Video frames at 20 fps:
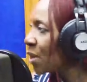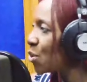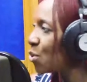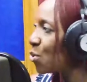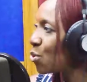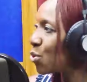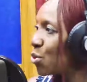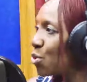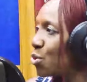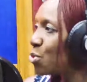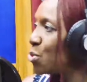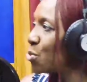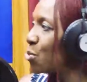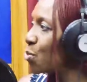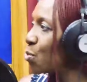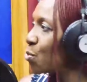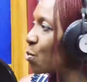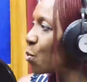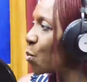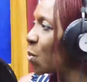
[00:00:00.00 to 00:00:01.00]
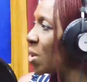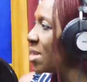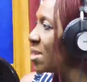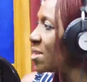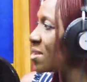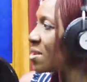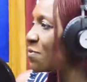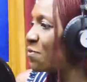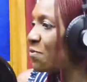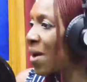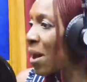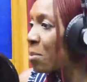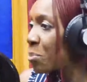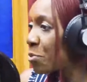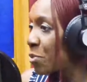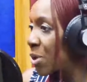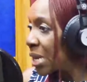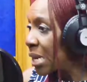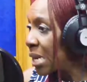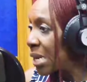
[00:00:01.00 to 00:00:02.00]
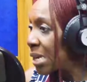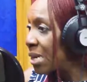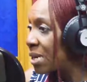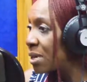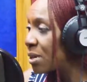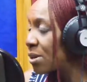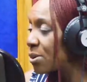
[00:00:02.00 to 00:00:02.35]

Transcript: You could use wasted fabric